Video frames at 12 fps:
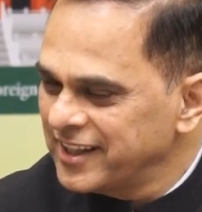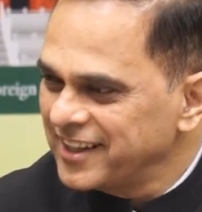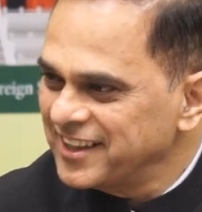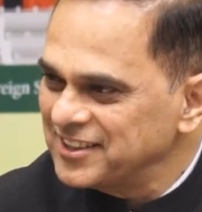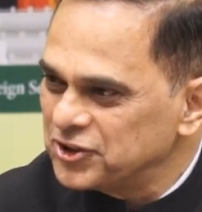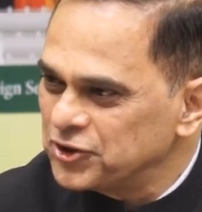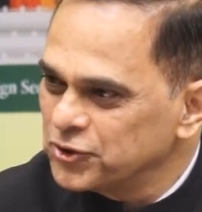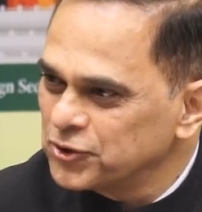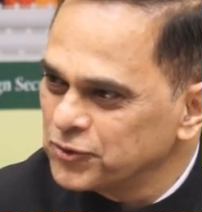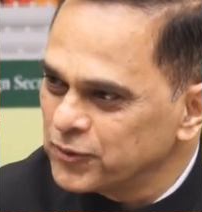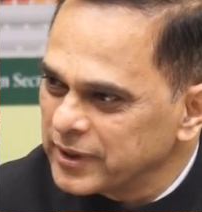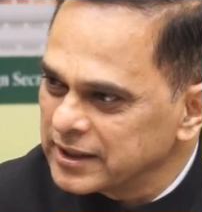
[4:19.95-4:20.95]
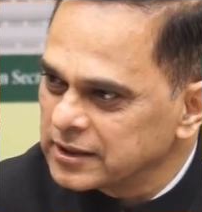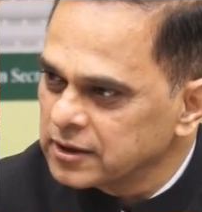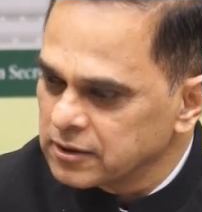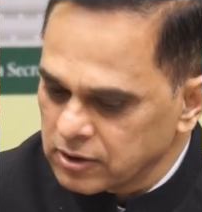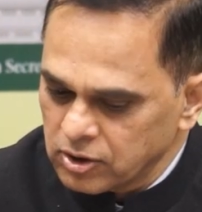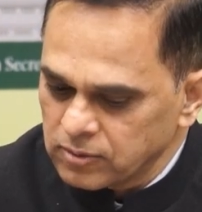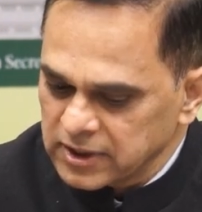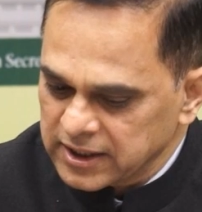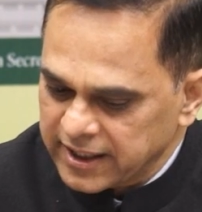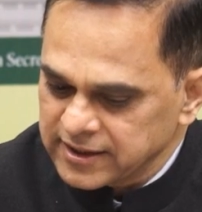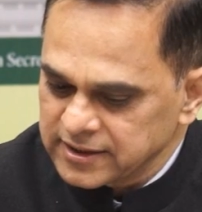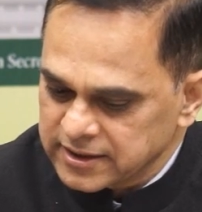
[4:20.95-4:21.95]
in tune with global
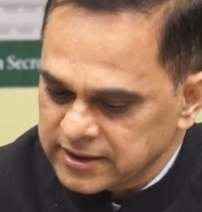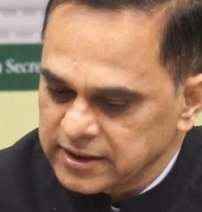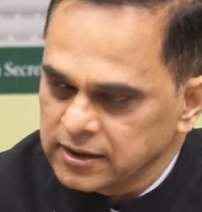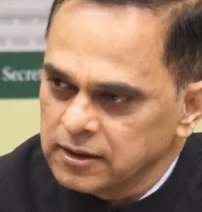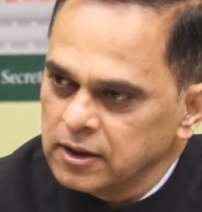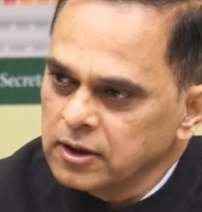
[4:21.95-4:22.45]
currency